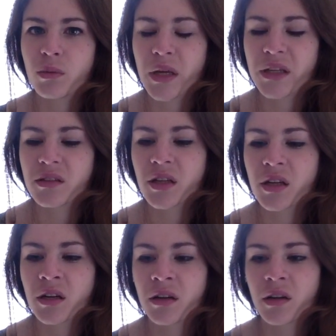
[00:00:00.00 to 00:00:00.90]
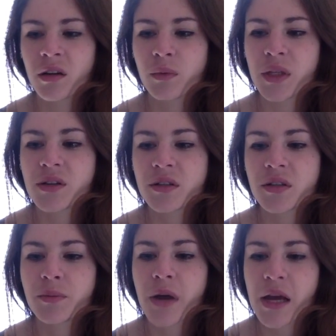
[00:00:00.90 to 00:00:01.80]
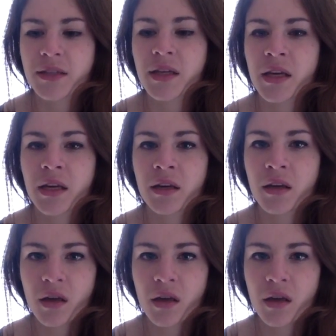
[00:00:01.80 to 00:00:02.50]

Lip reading: winter, and winter's depressing.